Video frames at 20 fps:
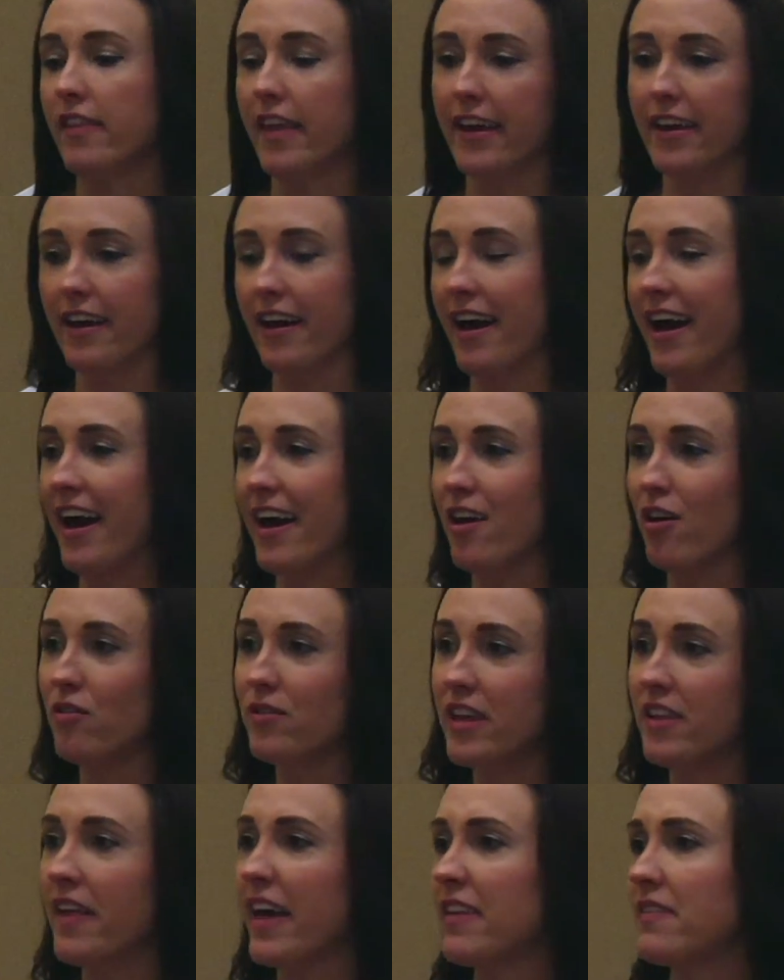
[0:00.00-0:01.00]
Like, I
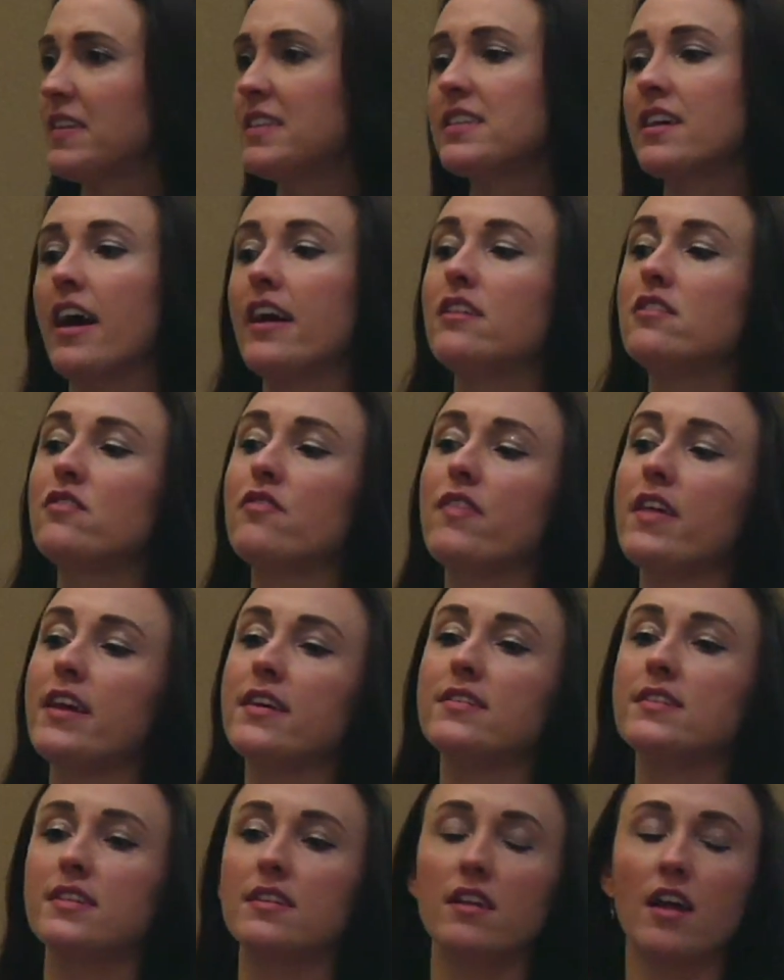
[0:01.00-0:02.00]
only like this kind of
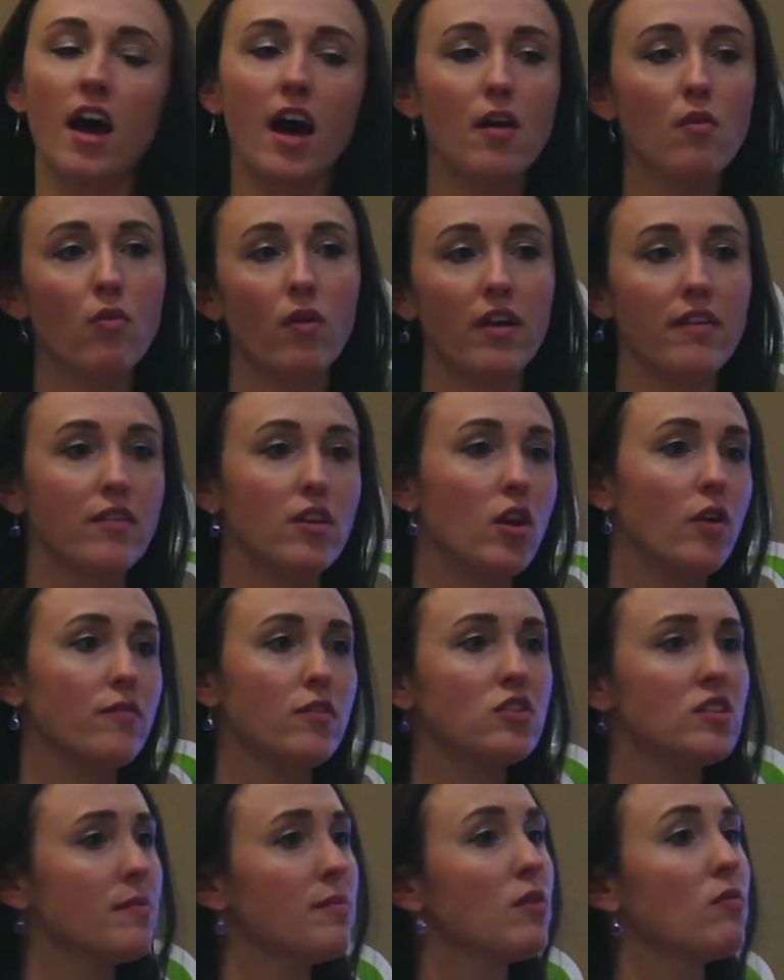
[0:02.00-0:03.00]
things, and if
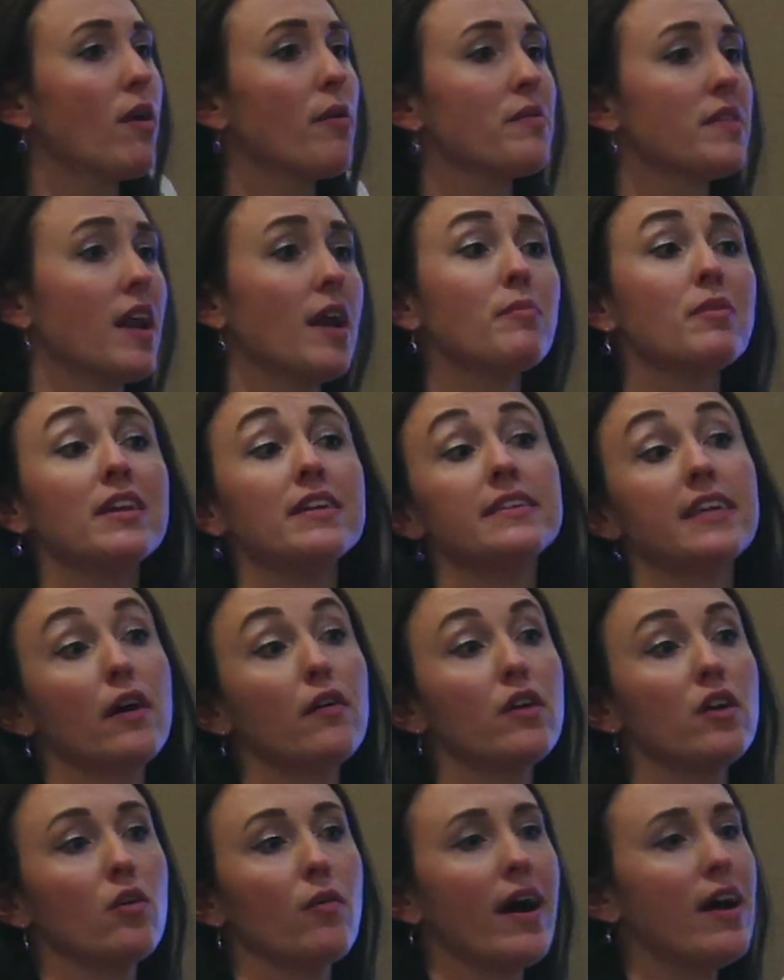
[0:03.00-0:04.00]
there's something wrong with it, I'm going to tell you.